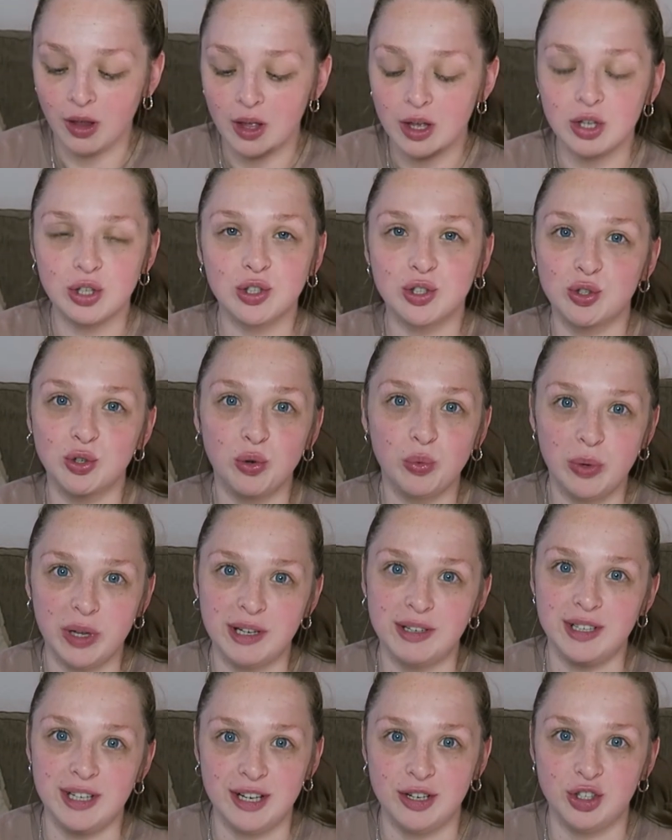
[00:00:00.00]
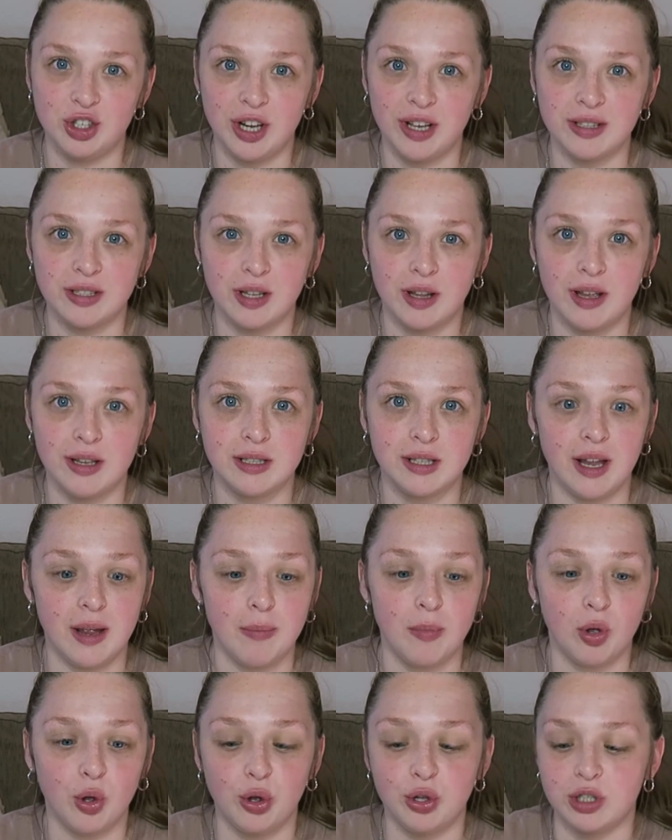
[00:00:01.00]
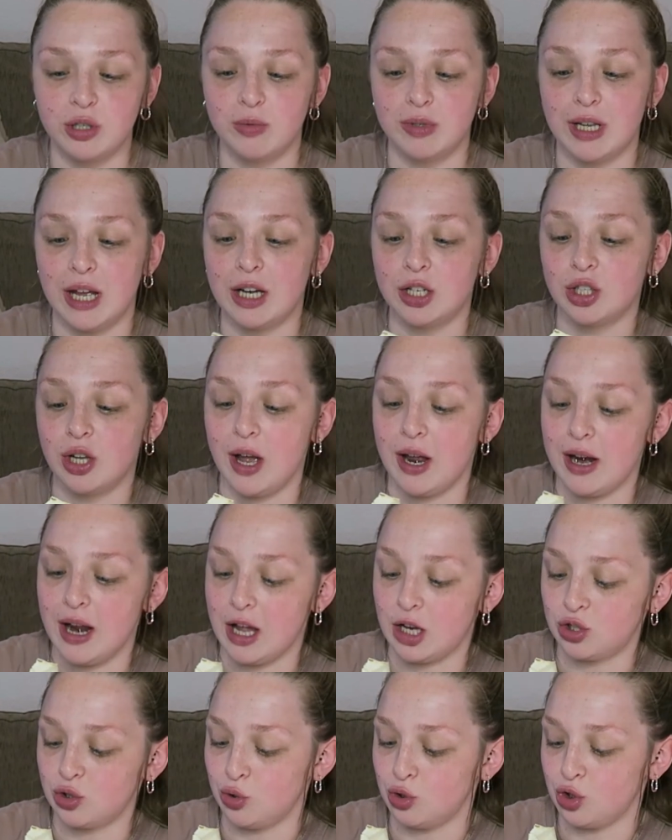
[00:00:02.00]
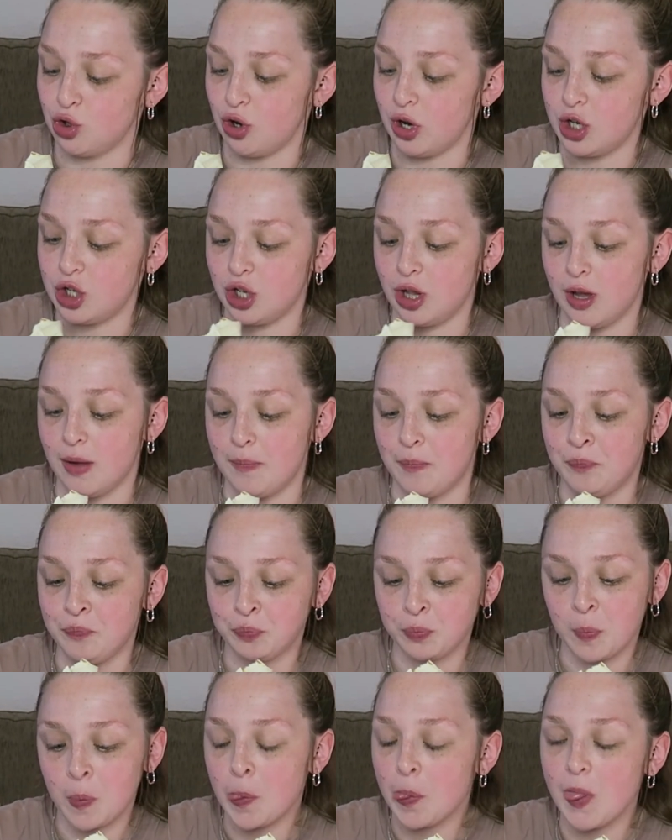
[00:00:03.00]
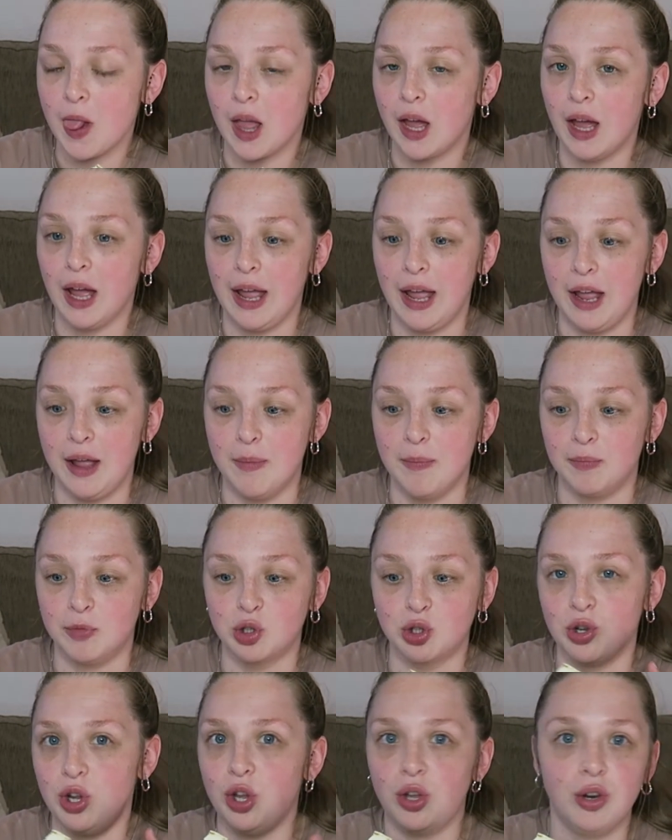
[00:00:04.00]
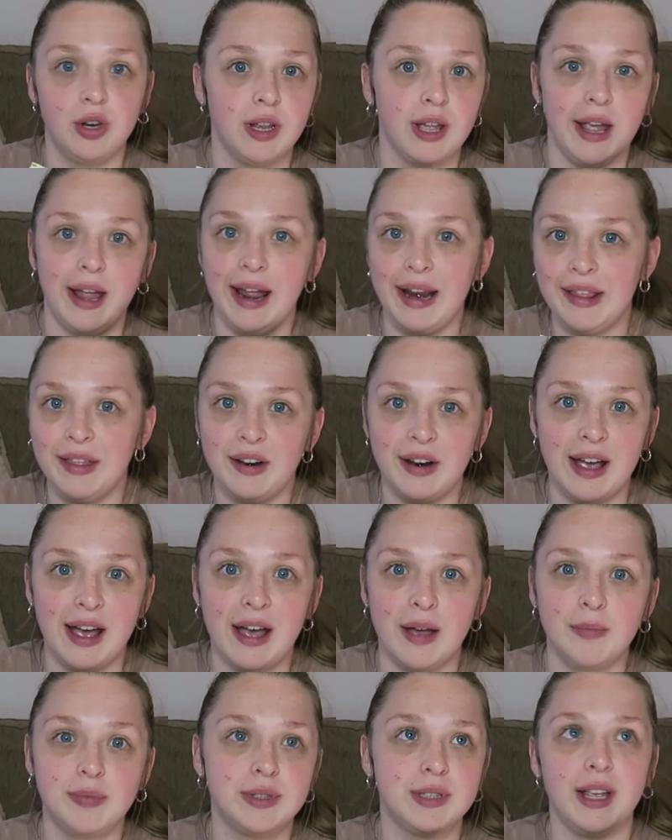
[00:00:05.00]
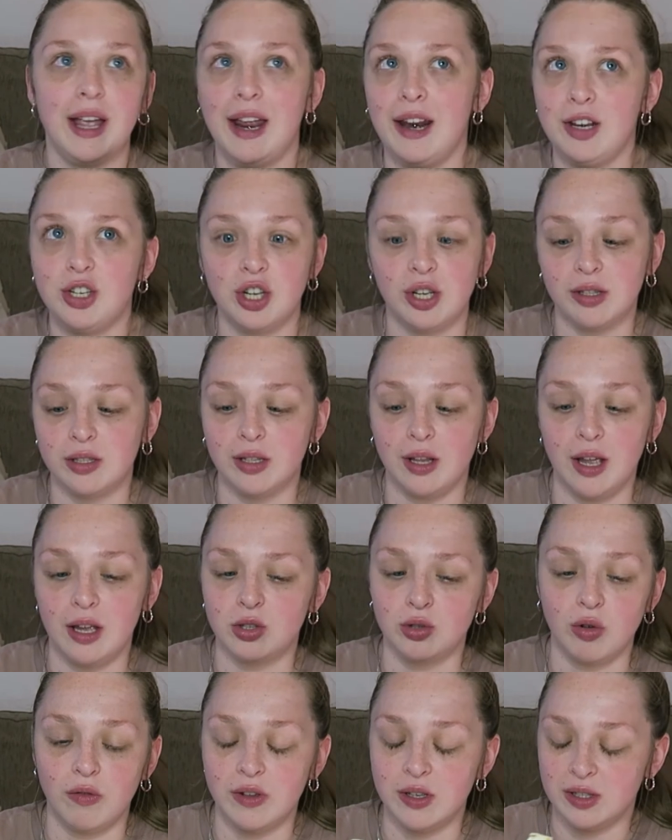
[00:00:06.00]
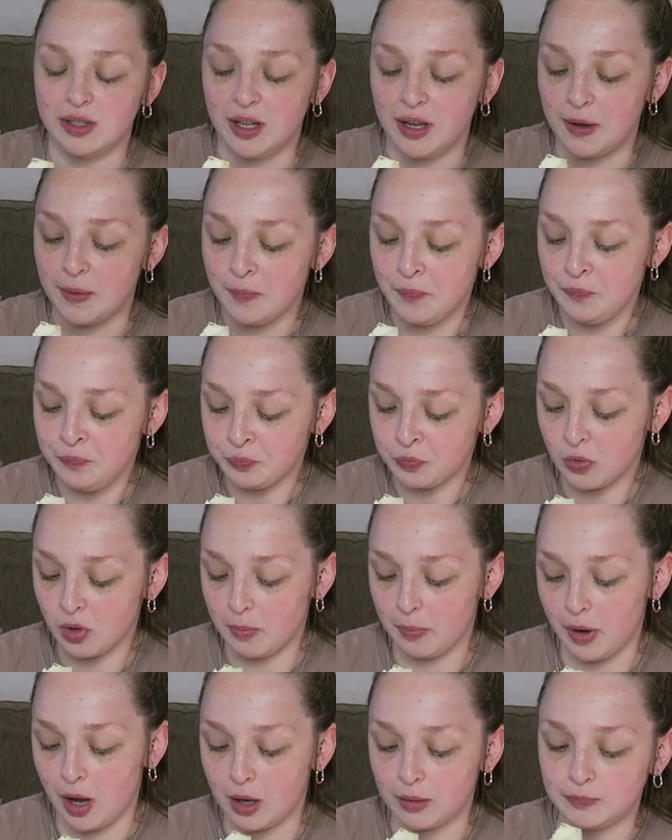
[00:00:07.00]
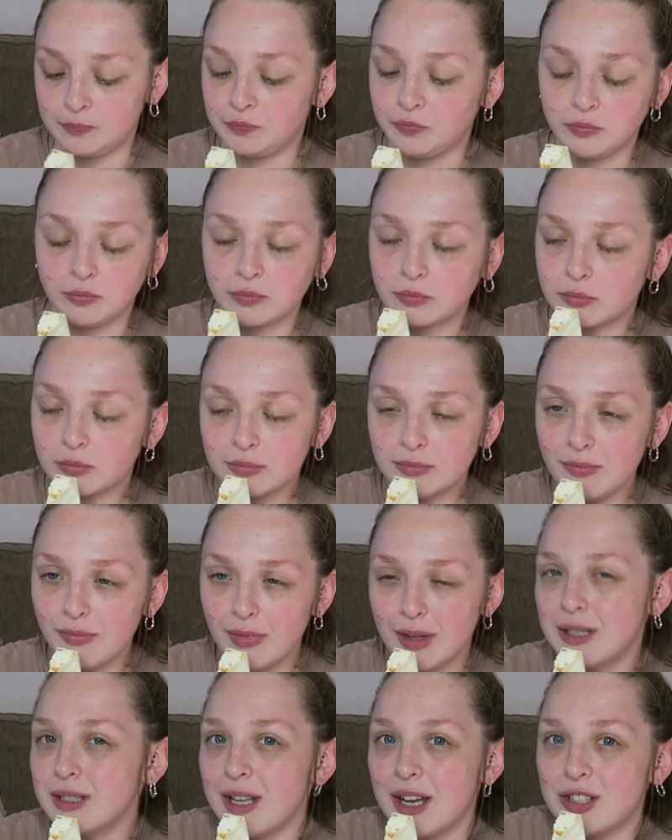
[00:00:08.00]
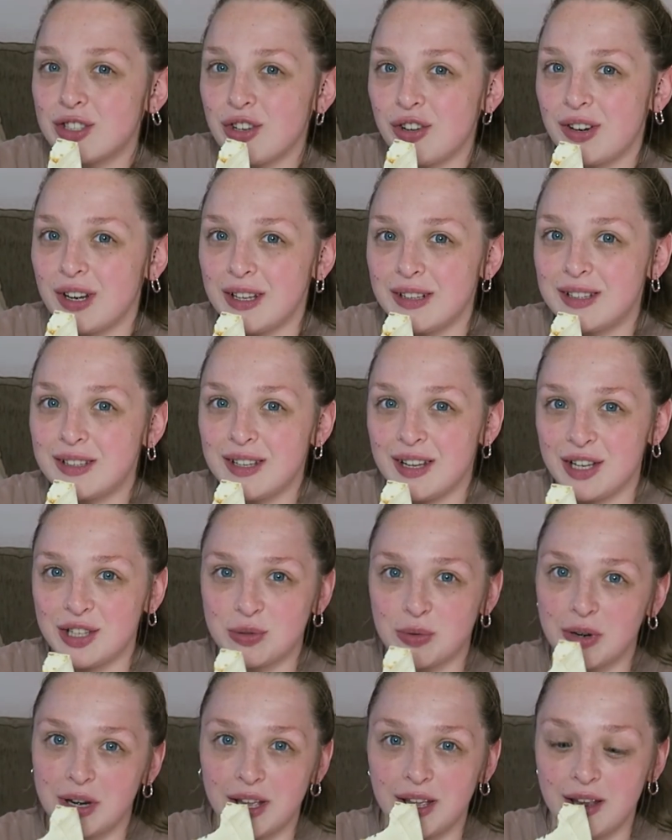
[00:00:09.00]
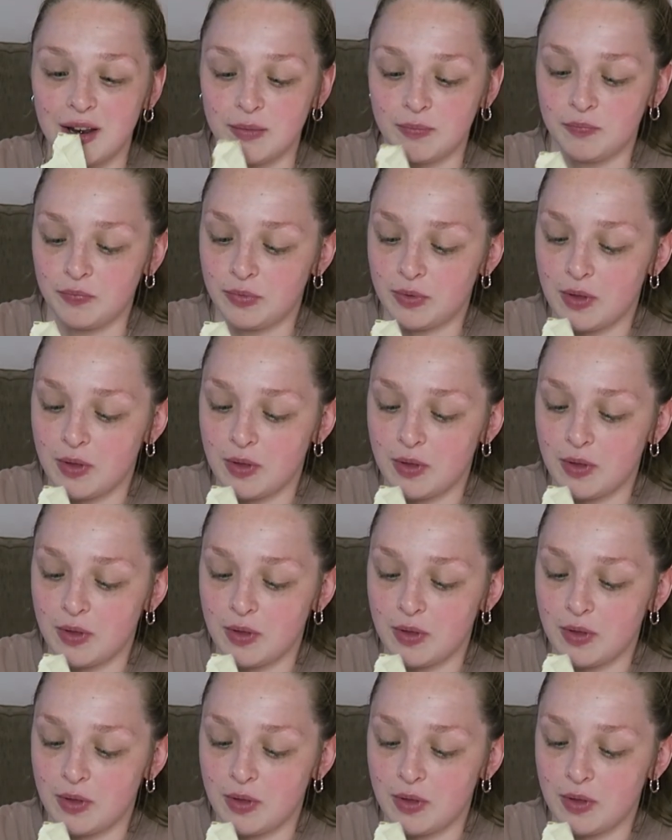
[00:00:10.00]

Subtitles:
So weird eating chicken selects again because there was actually a national shortage of them. So you couldn't get any of the wraps, any chicken selects obviously, but it's actually great to taste one again.